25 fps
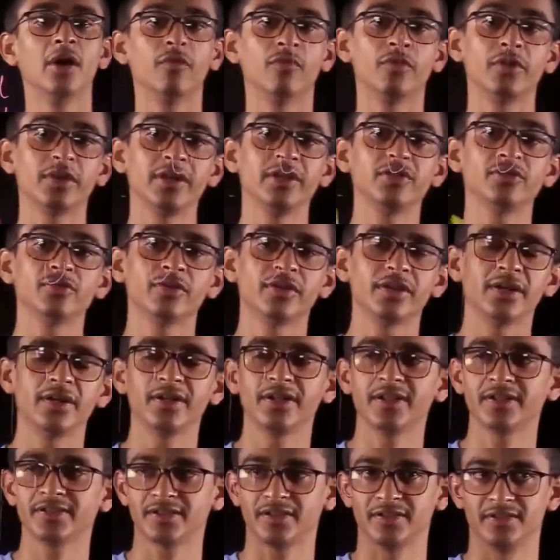for each
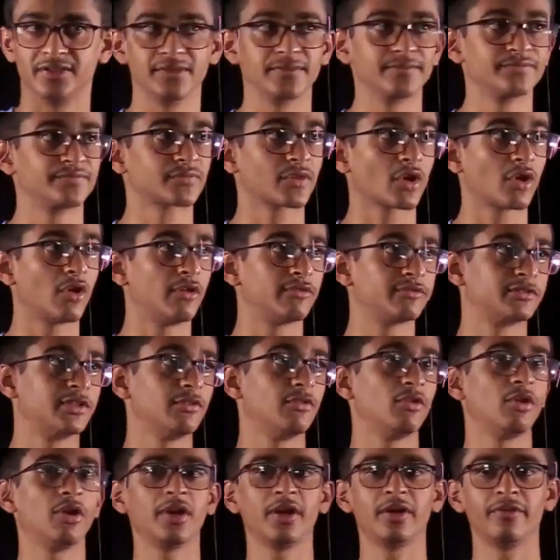orientations of the
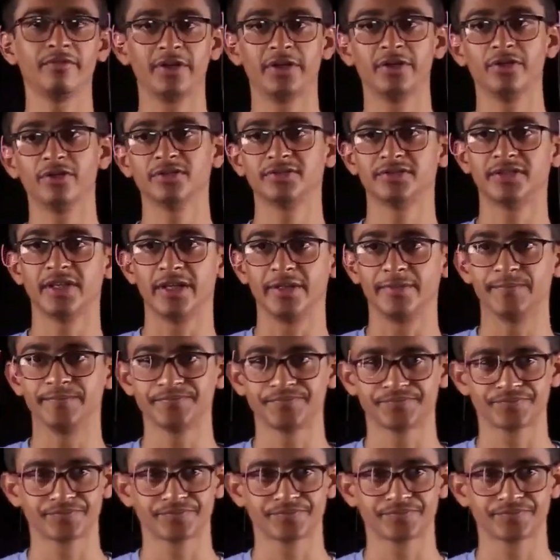wall and windows there.